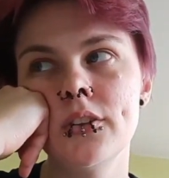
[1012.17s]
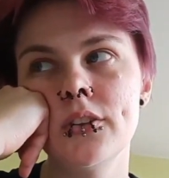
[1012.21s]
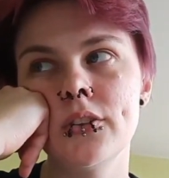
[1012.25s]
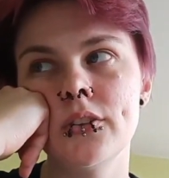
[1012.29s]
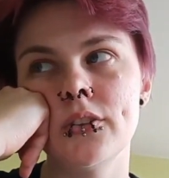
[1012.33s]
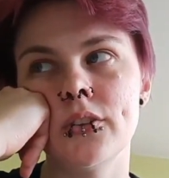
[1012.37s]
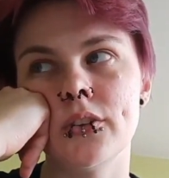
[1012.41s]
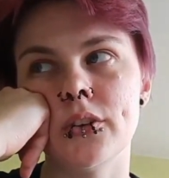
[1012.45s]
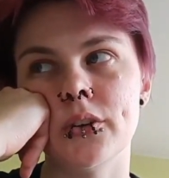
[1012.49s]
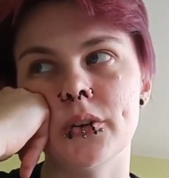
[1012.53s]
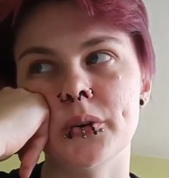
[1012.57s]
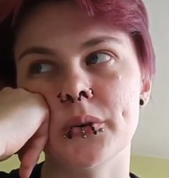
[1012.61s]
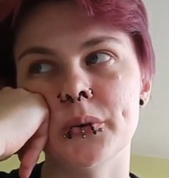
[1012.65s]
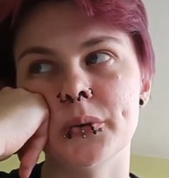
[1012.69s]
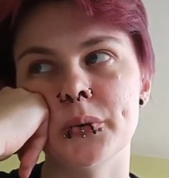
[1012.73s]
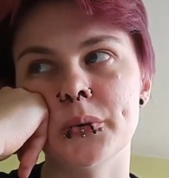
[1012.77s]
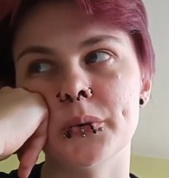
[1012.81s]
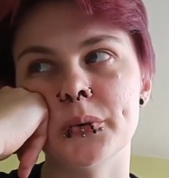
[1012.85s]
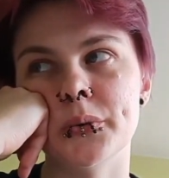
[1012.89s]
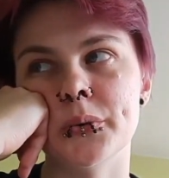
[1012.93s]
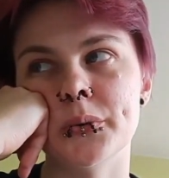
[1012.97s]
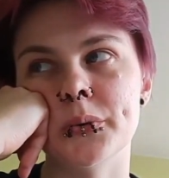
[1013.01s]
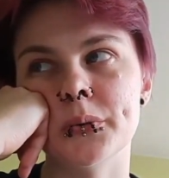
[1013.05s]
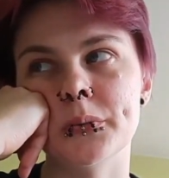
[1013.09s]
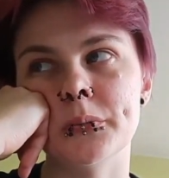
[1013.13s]

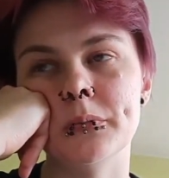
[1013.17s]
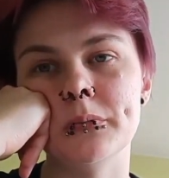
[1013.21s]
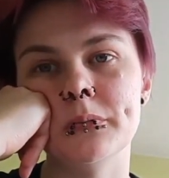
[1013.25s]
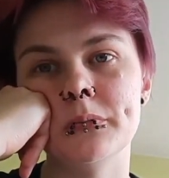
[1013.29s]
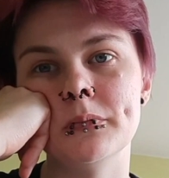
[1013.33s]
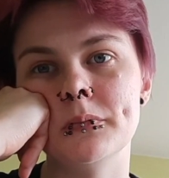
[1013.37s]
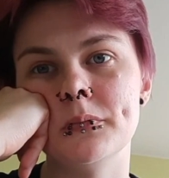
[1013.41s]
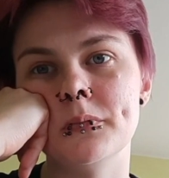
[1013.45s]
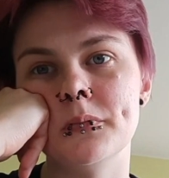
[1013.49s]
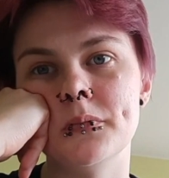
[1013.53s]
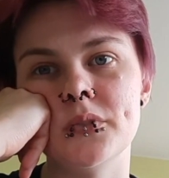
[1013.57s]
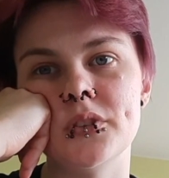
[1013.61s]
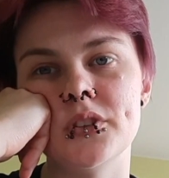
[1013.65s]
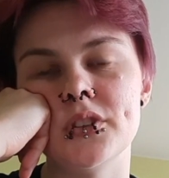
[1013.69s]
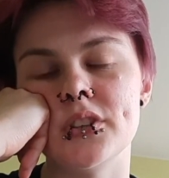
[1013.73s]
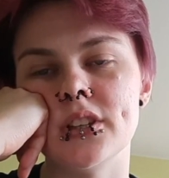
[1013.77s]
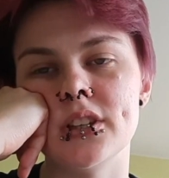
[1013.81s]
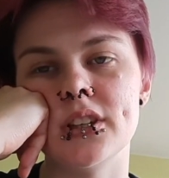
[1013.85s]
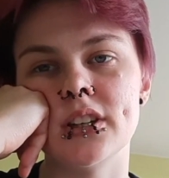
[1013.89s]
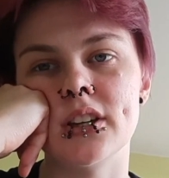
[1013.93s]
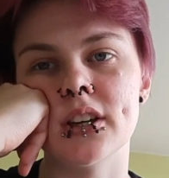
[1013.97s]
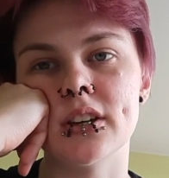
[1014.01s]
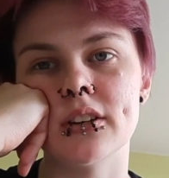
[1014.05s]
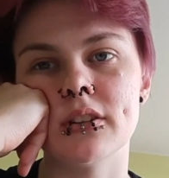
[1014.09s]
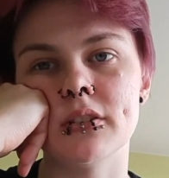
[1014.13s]
So
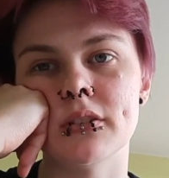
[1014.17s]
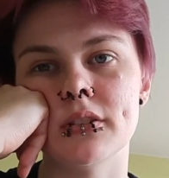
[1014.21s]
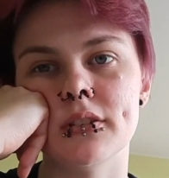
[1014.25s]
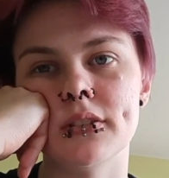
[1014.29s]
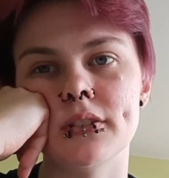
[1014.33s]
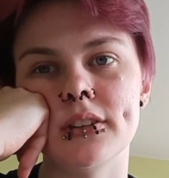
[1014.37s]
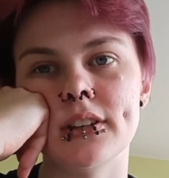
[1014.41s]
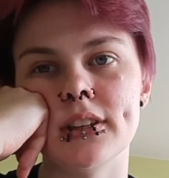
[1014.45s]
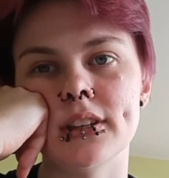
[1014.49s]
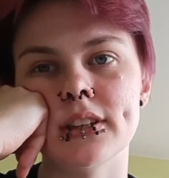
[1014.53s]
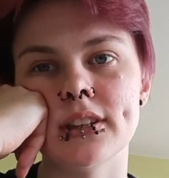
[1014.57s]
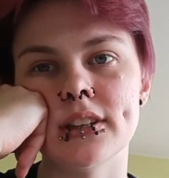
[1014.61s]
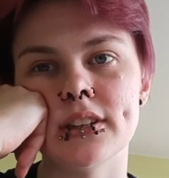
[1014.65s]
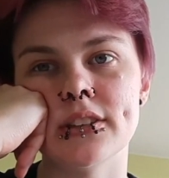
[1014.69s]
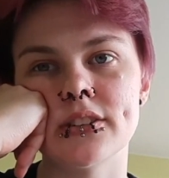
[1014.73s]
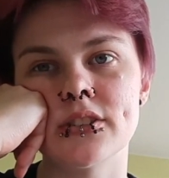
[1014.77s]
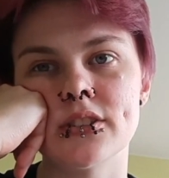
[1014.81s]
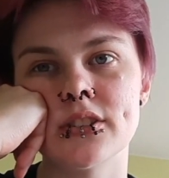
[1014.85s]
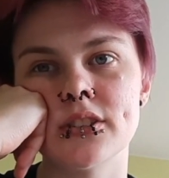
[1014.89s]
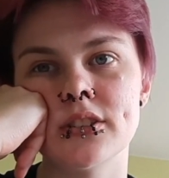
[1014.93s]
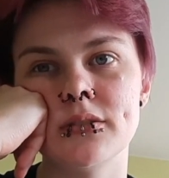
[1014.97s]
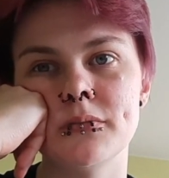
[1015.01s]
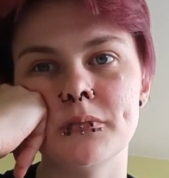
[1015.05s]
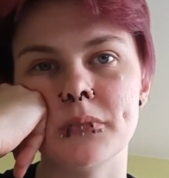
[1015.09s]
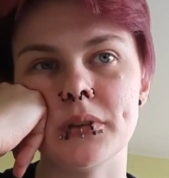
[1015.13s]
she got all the
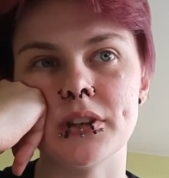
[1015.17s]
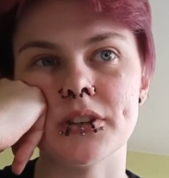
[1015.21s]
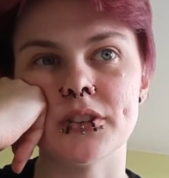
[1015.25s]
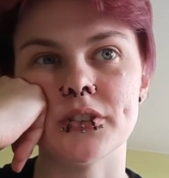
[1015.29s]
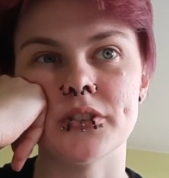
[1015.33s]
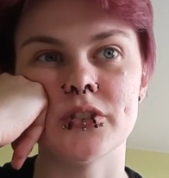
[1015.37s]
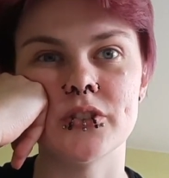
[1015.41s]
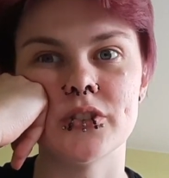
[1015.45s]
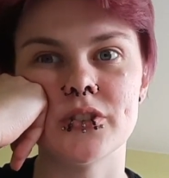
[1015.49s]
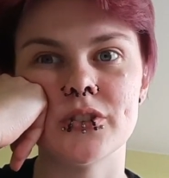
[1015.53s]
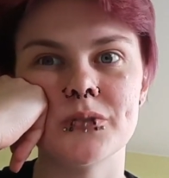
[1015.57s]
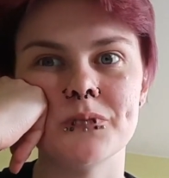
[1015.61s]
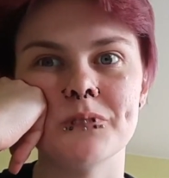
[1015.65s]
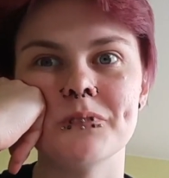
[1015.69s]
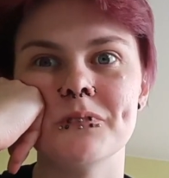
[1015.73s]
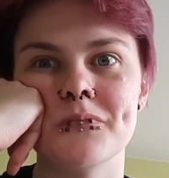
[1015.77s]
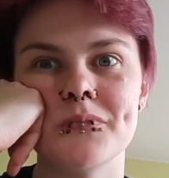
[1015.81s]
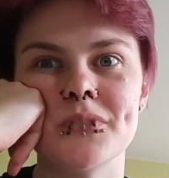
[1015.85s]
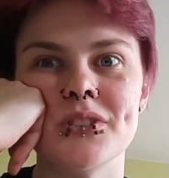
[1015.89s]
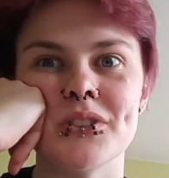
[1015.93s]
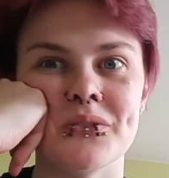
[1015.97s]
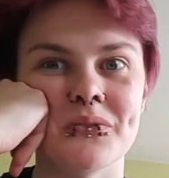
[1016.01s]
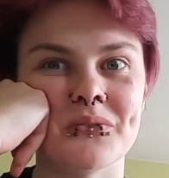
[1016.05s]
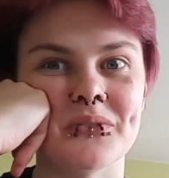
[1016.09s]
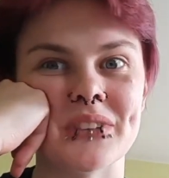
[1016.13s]
attention because
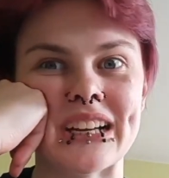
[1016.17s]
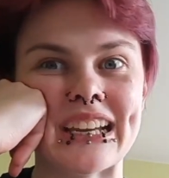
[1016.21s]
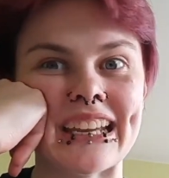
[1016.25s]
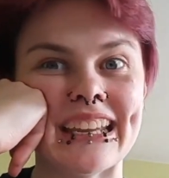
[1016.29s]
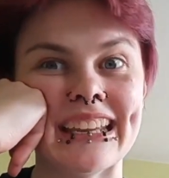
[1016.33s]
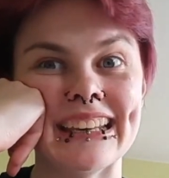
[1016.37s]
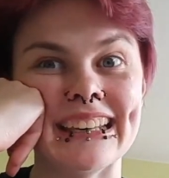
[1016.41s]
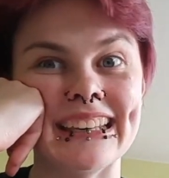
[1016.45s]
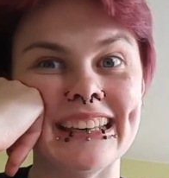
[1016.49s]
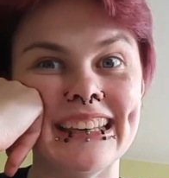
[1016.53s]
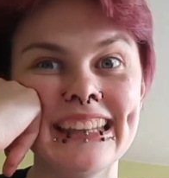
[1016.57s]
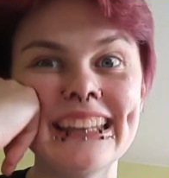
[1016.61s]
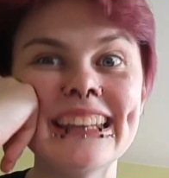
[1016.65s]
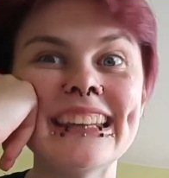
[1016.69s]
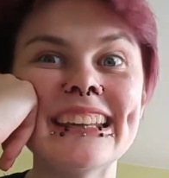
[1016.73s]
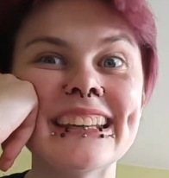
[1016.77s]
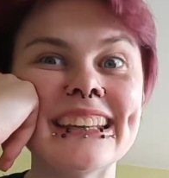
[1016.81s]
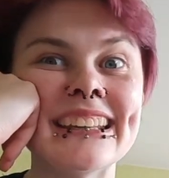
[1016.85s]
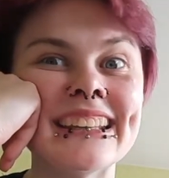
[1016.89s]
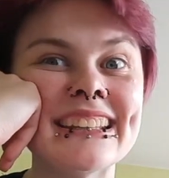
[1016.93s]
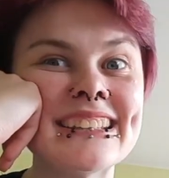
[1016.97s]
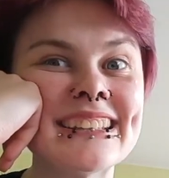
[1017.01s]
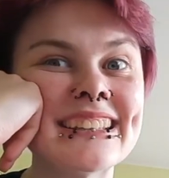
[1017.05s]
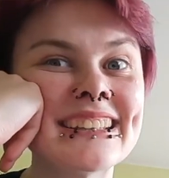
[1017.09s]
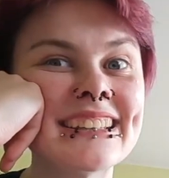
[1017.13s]
she fucking needed
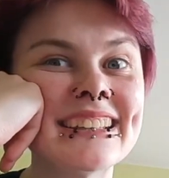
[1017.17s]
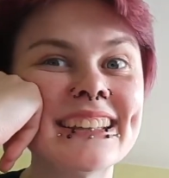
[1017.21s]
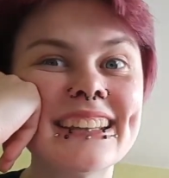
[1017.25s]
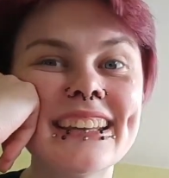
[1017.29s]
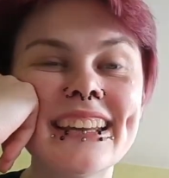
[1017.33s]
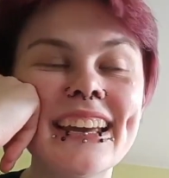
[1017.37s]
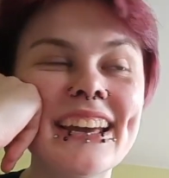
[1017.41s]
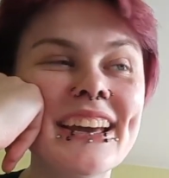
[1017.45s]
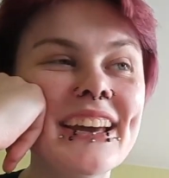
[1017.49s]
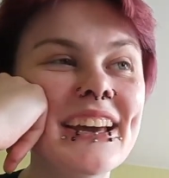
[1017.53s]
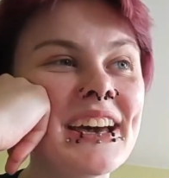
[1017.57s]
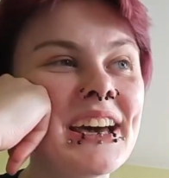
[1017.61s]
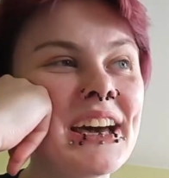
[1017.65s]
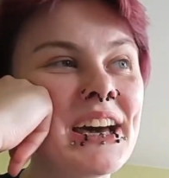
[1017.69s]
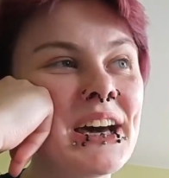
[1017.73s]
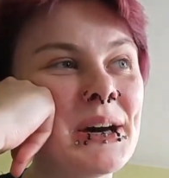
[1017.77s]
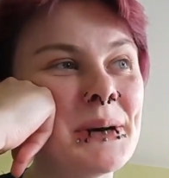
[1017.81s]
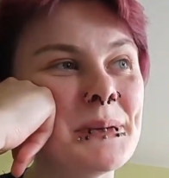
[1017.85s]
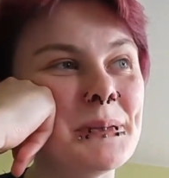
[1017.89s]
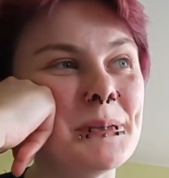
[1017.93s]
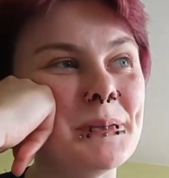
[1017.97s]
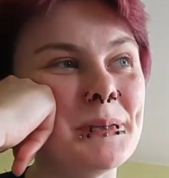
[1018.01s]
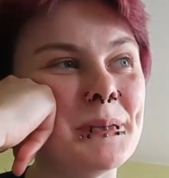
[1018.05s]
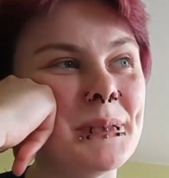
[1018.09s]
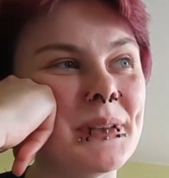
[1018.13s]
it,
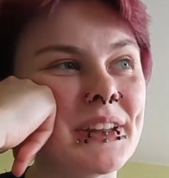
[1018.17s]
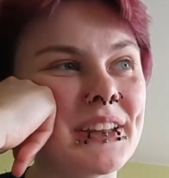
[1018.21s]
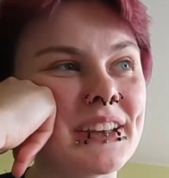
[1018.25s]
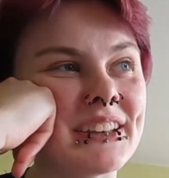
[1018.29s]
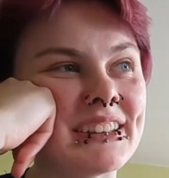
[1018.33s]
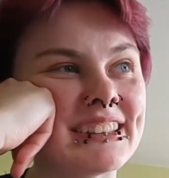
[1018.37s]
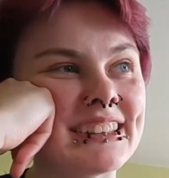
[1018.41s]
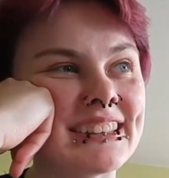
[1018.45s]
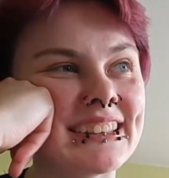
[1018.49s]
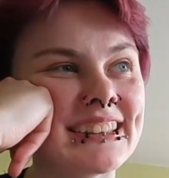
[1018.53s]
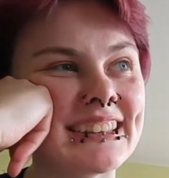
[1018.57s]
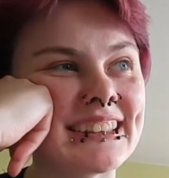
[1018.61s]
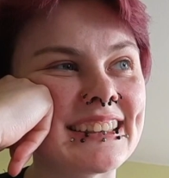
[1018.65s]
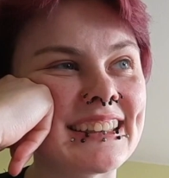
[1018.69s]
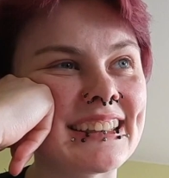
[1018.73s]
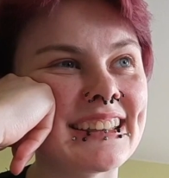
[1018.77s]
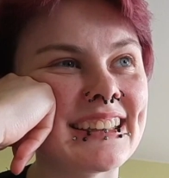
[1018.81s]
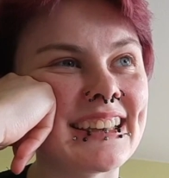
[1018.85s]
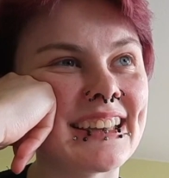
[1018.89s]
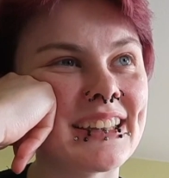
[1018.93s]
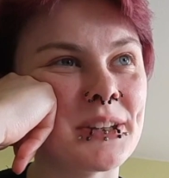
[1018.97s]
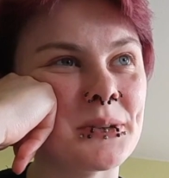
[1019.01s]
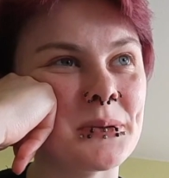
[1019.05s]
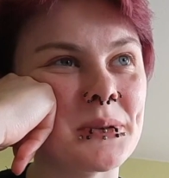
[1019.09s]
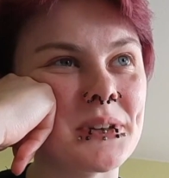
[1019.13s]
because
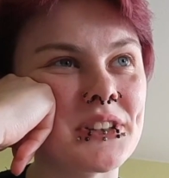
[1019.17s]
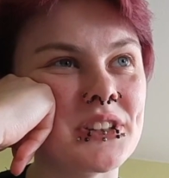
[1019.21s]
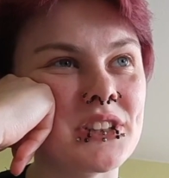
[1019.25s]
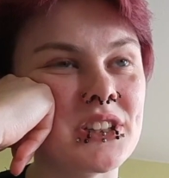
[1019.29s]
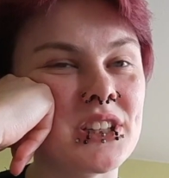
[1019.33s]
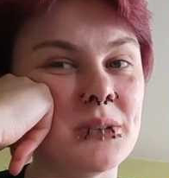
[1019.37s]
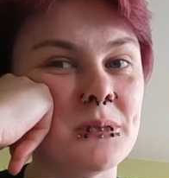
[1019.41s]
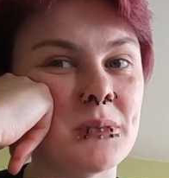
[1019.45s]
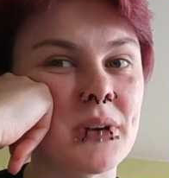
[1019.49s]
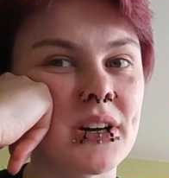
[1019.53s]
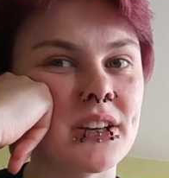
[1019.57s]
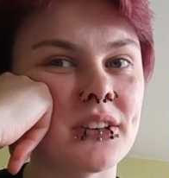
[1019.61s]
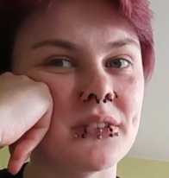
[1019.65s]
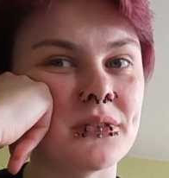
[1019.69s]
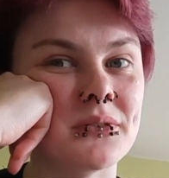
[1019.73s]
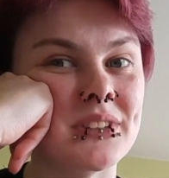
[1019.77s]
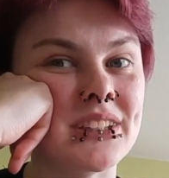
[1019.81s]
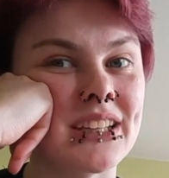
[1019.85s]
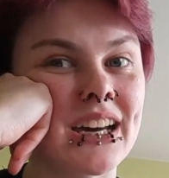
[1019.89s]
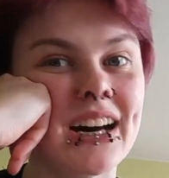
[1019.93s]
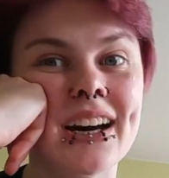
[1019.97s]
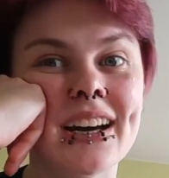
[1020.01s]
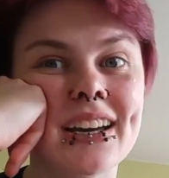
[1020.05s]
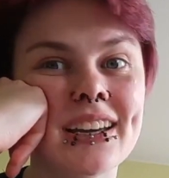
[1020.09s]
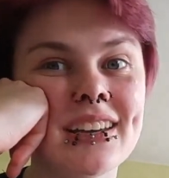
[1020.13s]
otherwise she might have
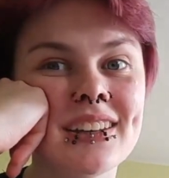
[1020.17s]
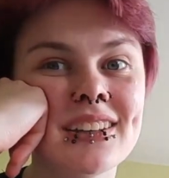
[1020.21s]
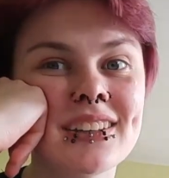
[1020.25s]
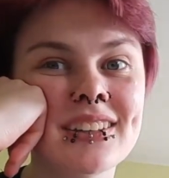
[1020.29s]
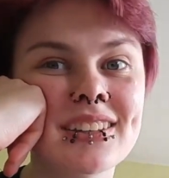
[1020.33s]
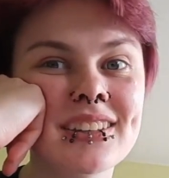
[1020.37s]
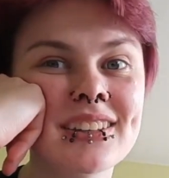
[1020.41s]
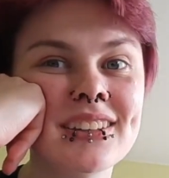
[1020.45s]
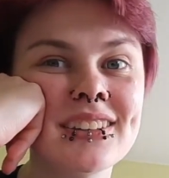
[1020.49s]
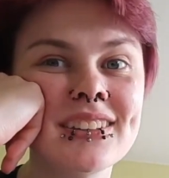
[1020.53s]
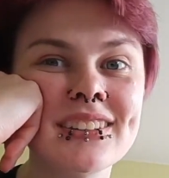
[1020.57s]
died.